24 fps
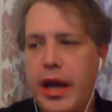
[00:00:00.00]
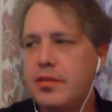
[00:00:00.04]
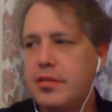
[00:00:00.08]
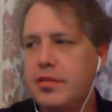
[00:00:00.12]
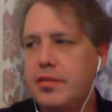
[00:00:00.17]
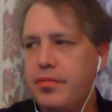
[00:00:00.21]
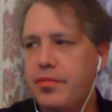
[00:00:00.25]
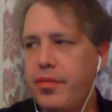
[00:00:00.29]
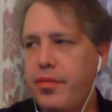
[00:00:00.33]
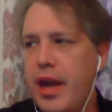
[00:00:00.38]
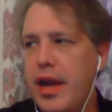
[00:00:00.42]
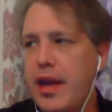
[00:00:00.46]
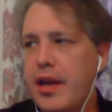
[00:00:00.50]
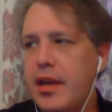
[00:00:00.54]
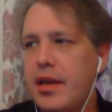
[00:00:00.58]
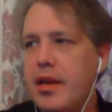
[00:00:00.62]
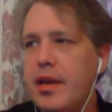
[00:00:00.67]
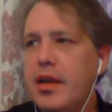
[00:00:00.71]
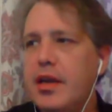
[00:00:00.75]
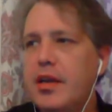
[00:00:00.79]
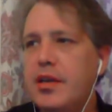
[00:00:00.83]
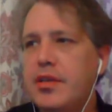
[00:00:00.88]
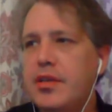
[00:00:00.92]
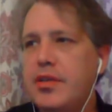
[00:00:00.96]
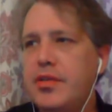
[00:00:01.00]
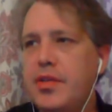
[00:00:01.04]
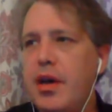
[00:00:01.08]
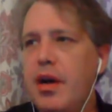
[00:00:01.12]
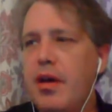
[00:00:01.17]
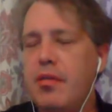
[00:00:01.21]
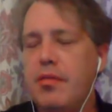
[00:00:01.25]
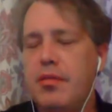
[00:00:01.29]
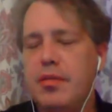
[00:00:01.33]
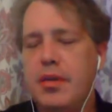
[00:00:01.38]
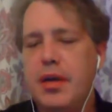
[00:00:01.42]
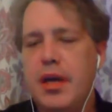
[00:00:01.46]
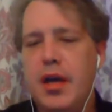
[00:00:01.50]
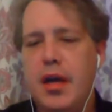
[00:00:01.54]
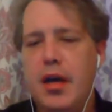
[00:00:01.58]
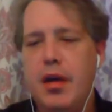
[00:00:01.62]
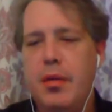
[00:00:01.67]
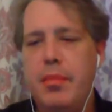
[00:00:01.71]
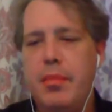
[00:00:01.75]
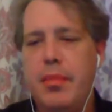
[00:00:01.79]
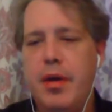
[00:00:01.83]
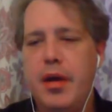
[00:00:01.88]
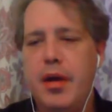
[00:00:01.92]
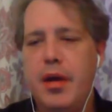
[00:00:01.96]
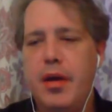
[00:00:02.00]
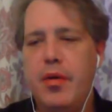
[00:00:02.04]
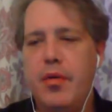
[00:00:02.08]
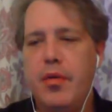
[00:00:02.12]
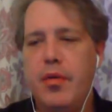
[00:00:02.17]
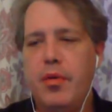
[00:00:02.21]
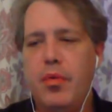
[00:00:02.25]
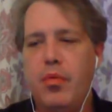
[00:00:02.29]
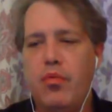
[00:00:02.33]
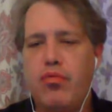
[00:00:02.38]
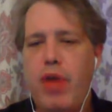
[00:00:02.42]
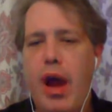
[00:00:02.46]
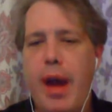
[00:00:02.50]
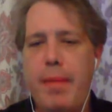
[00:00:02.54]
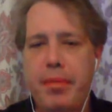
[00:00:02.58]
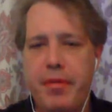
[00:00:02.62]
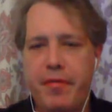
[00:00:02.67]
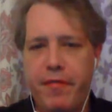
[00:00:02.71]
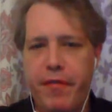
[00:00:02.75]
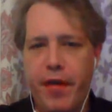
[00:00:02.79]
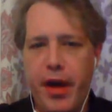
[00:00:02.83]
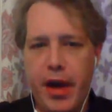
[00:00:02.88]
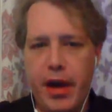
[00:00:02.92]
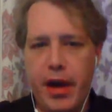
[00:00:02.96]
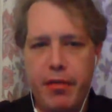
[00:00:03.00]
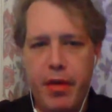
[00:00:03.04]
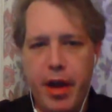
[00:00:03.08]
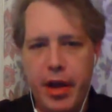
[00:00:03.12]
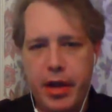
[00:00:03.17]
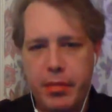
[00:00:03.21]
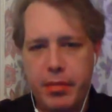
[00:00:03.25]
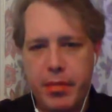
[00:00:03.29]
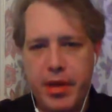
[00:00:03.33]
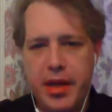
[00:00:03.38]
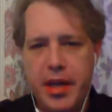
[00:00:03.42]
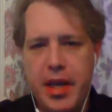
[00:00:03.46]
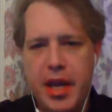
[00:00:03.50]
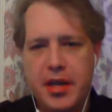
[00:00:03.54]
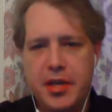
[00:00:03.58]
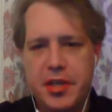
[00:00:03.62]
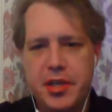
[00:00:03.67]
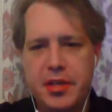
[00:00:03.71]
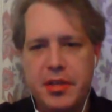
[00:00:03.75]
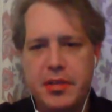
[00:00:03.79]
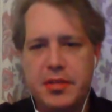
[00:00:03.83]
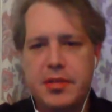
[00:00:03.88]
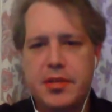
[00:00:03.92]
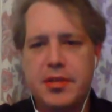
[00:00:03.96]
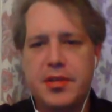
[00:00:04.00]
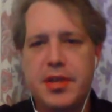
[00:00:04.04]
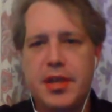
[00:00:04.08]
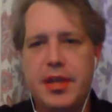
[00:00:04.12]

great. So, rapid fire recommendations,